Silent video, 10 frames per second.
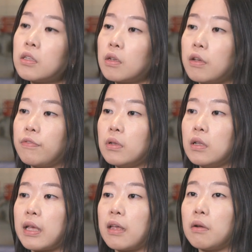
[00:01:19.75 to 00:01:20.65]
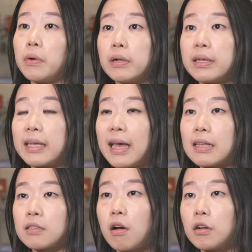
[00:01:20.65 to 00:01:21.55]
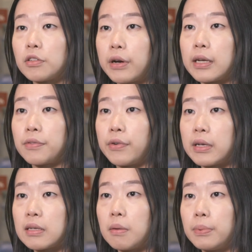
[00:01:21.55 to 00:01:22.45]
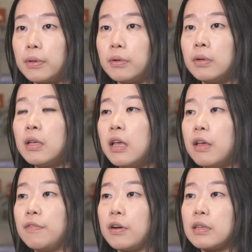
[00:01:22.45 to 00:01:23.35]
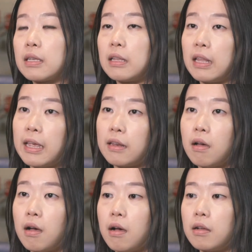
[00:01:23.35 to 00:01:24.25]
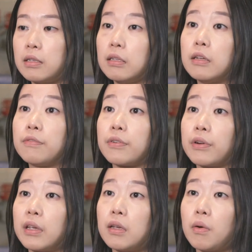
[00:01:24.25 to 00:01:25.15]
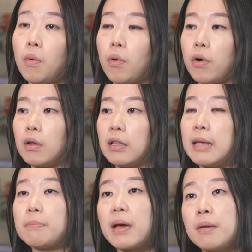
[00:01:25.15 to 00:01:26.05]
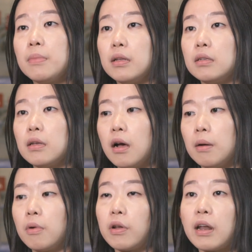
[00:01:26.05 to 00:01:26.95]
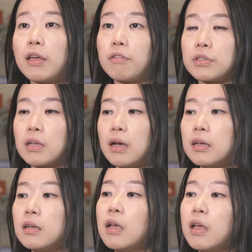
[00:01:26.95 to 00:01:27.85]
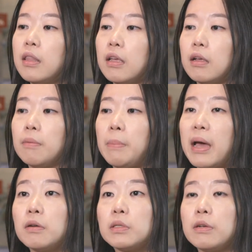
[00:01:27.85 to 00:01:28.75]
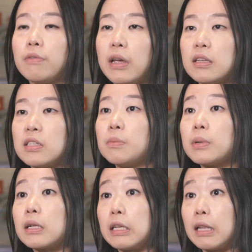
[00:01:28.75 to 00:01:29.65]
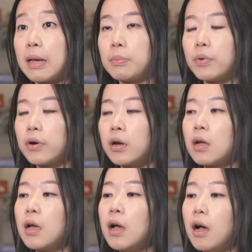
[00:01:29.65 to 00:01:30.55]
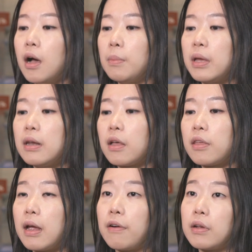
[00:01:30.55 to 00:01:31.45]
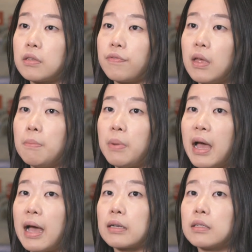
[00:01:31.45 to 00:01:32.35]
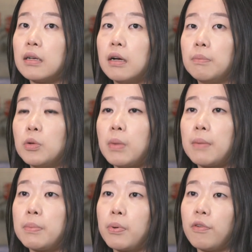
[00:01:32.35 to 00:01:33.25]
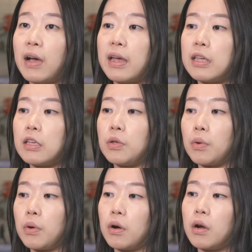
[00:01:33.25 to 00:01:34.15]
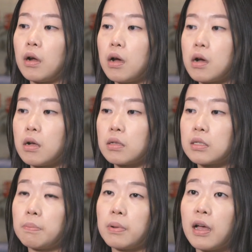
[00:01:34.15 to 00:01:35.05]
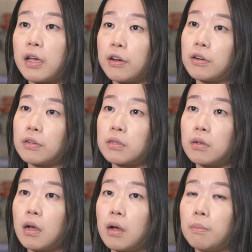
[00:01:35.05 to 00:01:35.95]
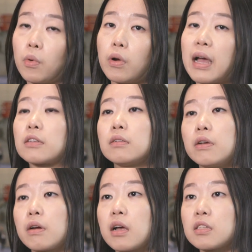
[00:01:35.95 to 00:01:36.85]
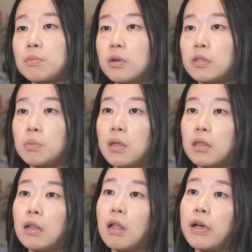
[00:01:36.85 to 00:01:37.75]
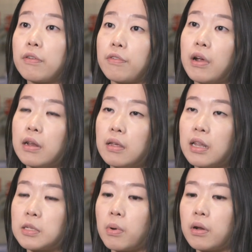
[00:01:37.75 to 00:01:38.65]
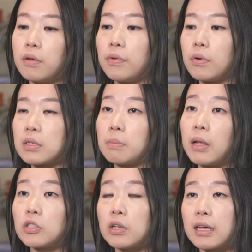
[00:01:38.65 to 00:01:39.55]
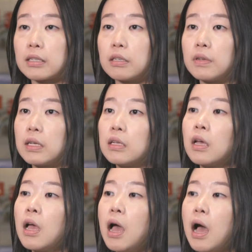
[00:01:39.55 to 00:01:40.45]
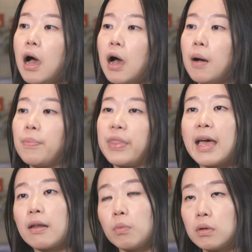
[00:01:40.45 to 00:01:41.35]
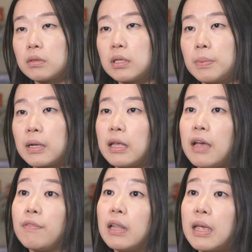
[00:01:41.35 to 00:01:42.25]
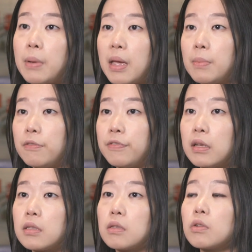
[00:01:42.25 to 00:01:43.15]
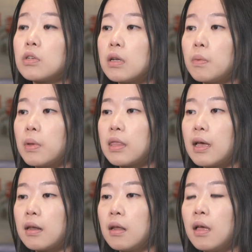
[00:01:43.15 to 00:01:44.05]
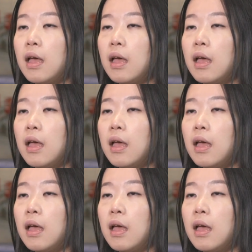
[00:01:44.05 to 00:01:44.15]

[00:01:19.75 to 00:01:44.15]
So if you look at oil and gas contracts, for example, if there is a late delivery or late payment on either side, the penalty rate is typically Libor. In other areas of impact, you might be providing your suppliers or actually your customers with a line of credit as part of your supply chain activity. That will typically have a late payment fee associated with that.